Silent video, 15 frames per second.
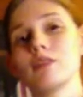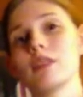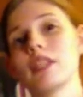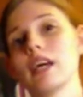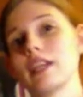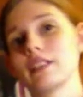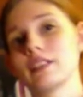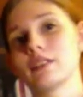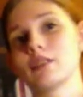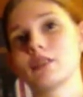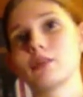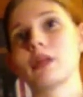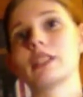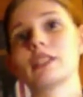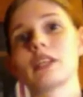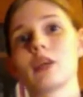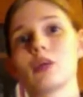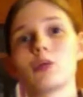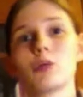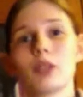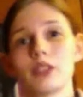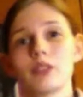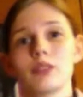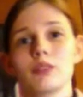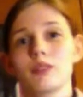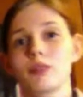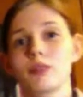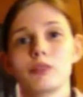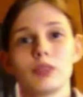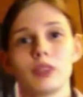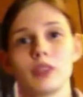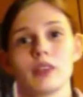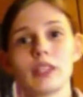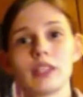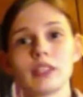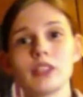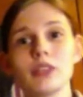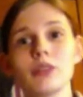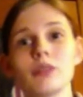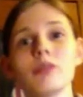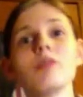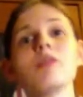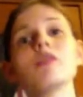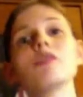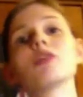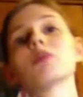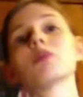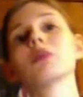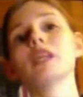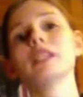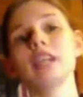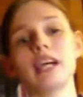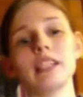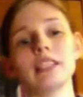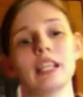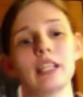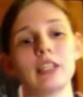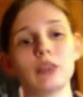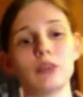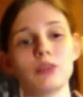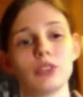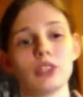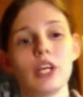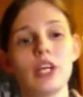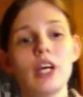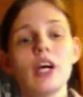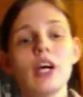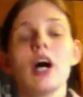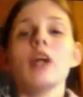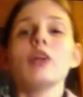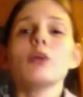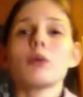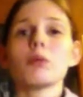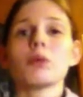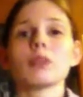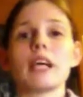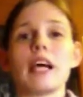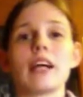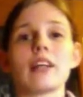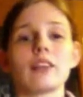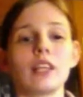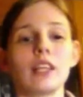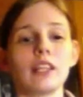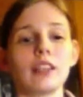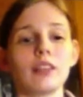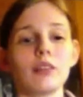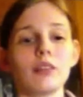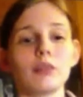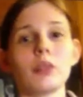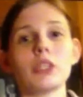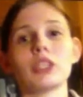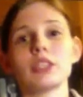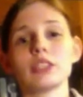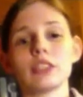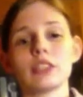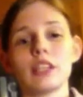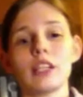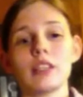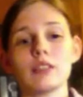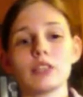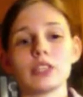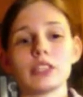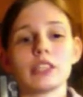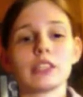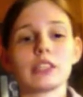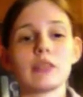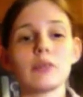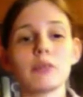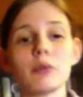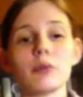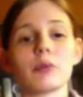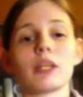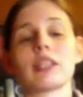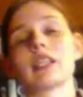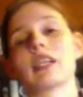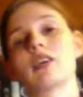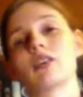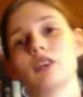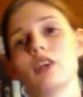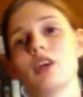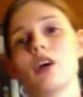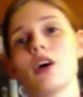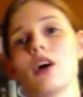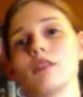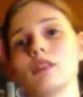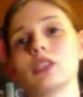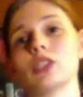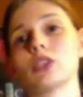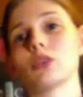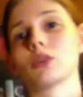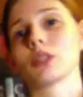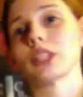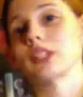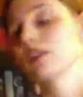that depends on what you really like to do. For Blood Ties, I use a normal tagline, which is kind of just a simple breakdown of the story.